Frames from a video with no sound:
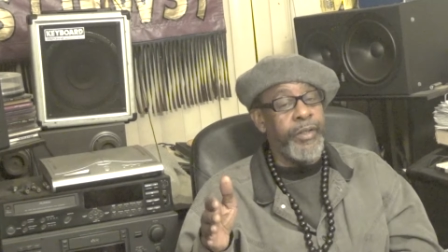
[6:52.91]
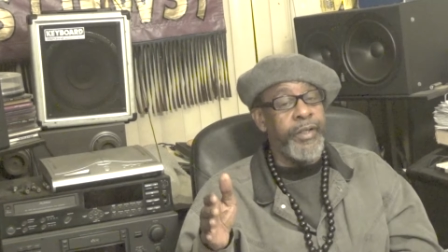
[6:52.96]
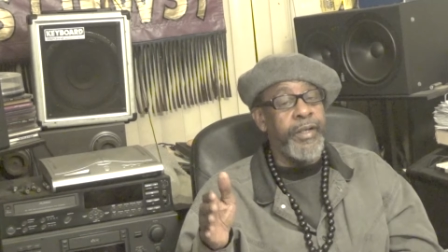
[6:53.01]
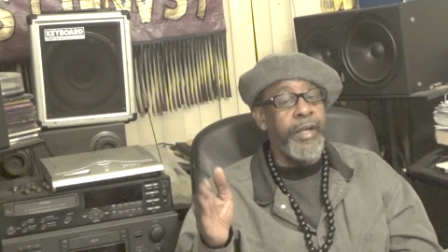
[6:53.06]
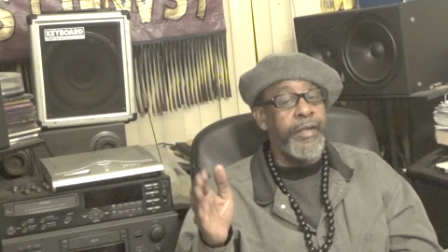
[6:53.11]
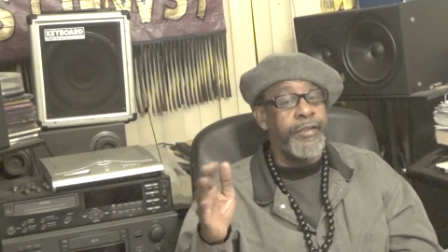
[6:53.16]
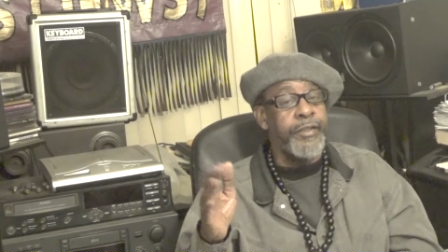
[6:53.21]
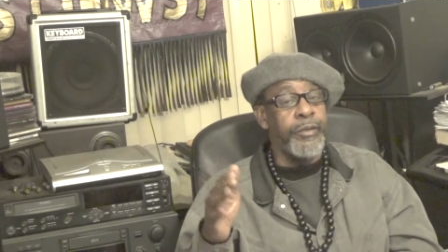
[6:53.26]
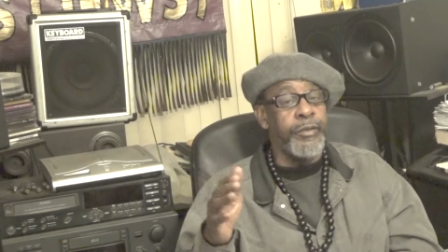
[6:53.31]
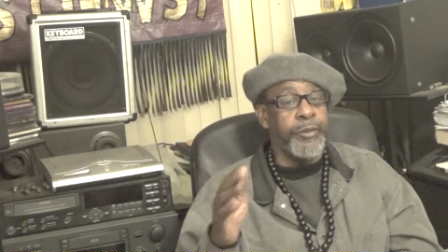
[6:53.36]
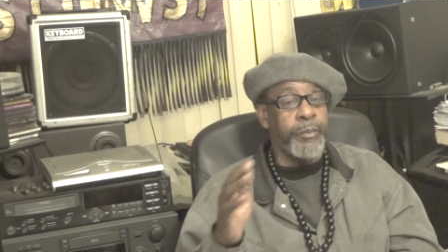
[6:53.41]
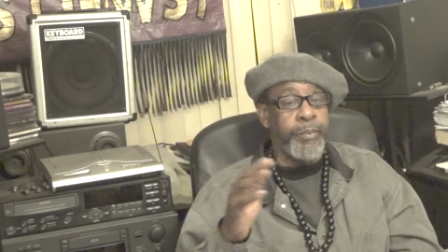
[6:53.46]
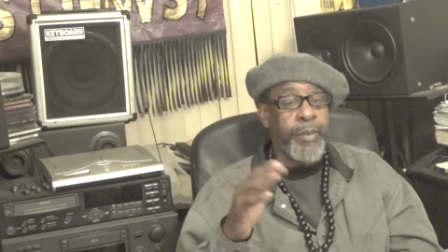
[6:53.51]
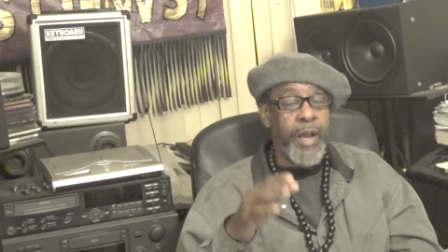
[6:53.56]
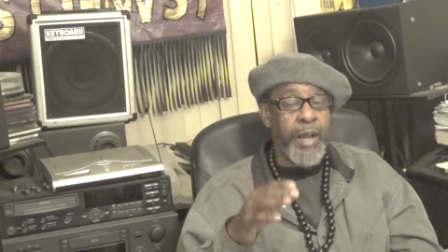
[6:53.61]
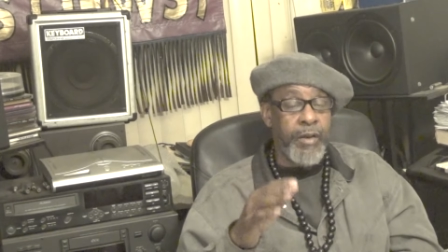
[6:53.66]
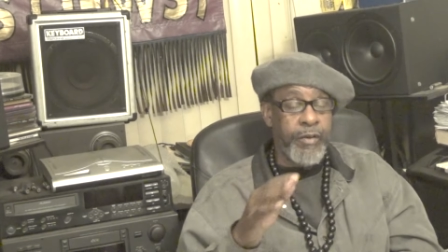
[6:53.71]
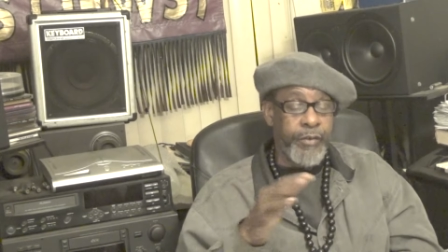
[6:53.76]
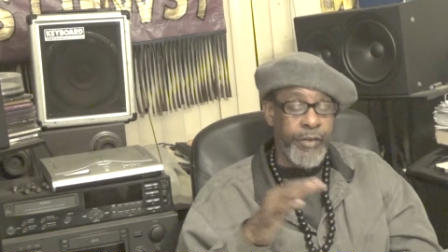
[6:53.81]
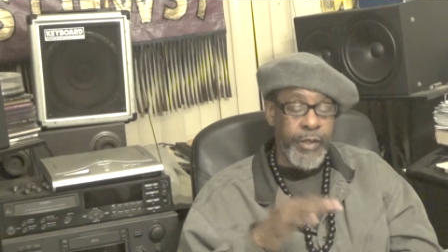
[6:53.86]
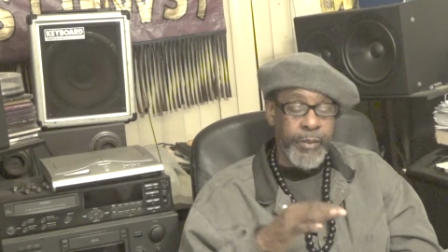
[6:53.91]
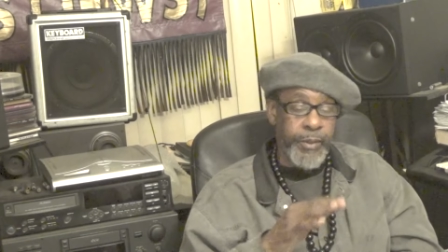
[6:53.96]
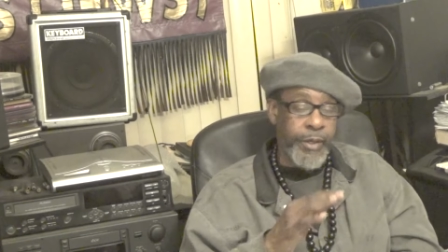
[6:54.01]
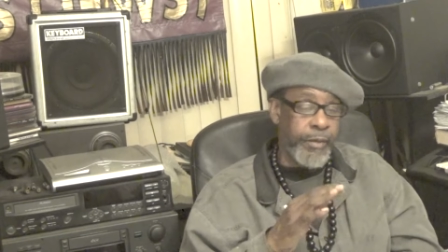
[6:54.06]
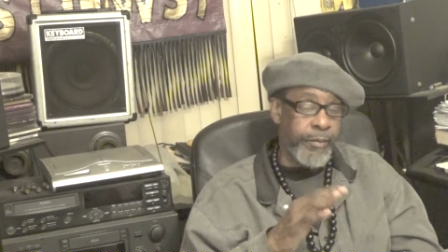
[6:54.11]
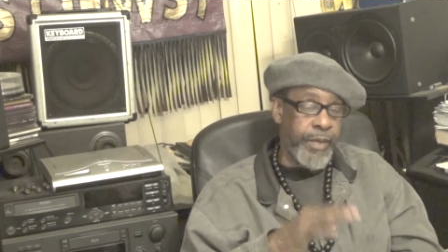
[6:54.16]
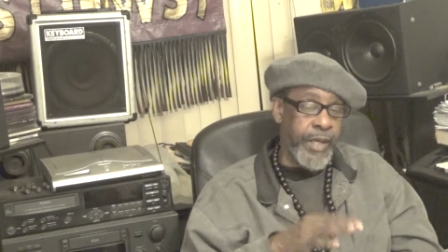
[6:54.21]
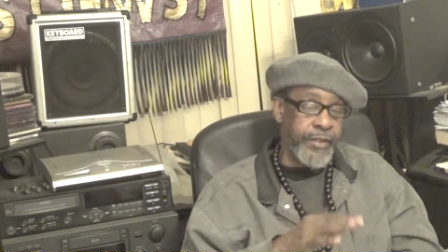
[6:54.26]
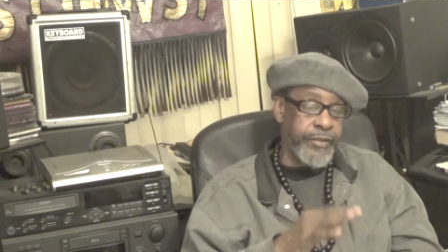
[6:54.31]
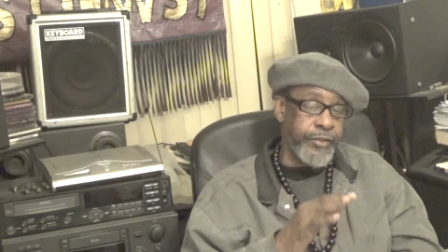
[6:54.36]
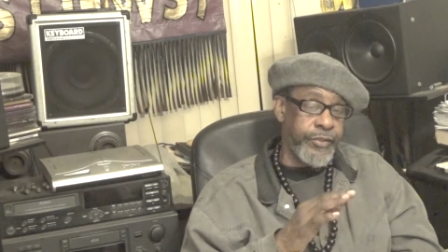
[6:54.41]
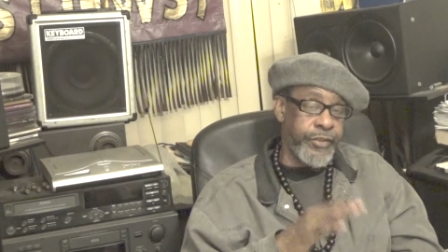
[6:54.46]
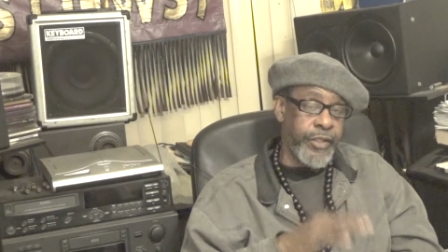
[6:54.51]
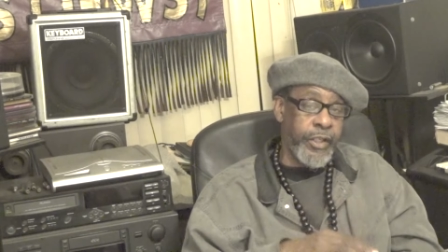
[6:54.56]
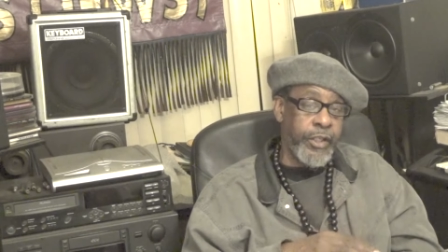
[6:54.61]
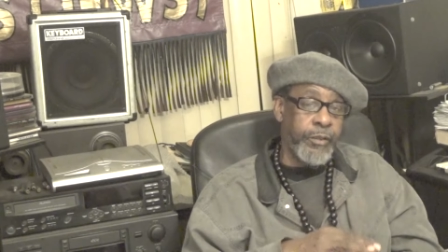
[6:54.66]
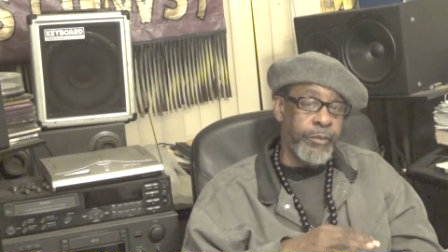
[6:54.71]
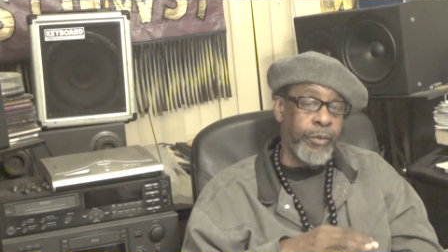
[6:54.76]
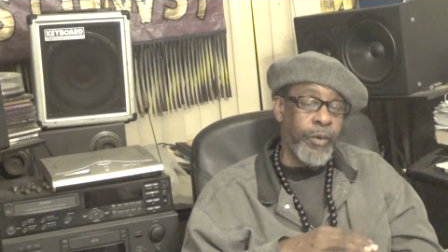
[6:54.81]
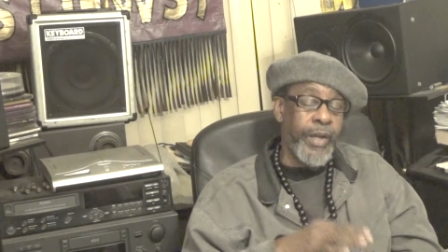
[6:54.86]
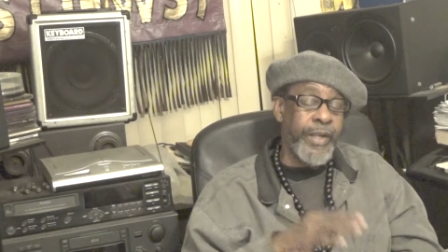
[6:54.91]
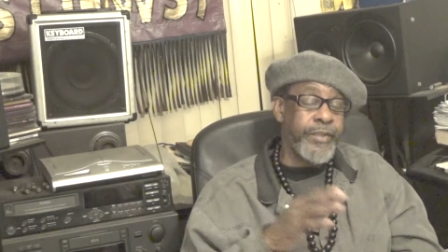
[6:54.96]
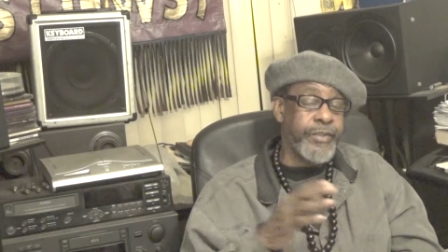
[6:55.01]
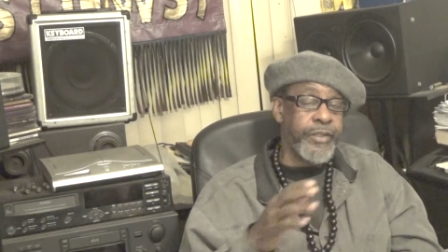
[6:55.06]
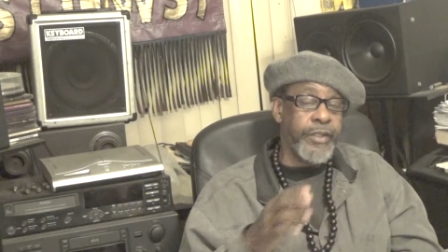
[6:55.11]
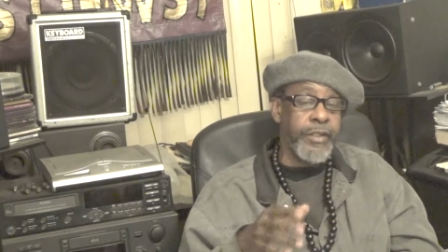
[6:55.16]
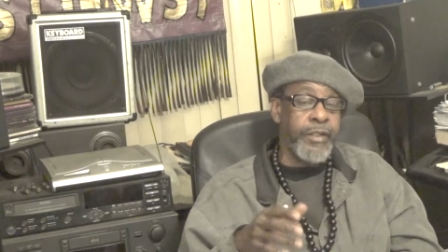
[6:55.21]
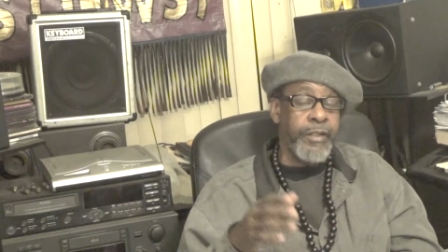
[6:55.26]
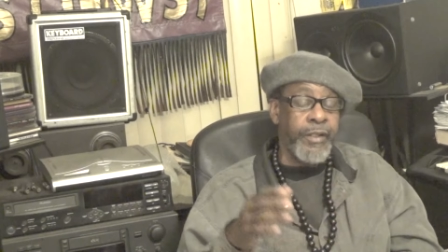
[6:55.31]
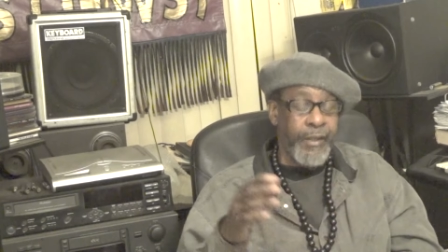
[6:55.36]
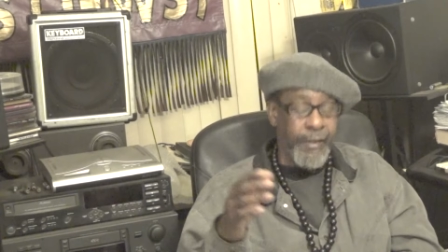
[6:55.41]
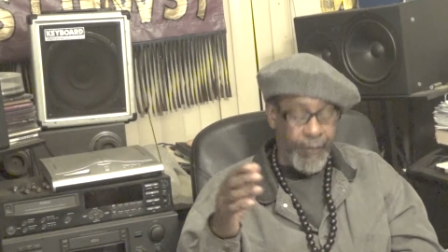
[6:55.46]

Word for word: They're not dealing with the power of Abraham, Isaac, Jacob. Why I say